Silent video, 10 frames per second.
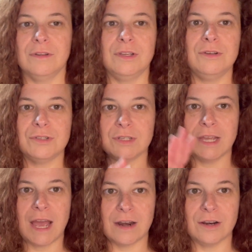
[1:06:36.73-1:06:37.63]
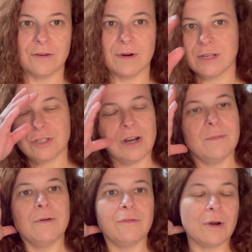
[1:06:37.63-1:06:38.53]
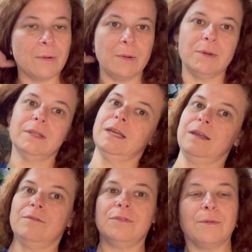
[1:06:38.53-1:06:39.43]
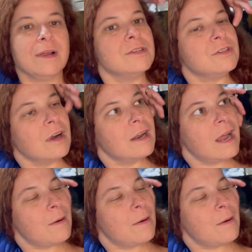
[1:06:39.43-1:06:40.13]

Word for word: usually out at a restaurant, before we would leave the restaurant,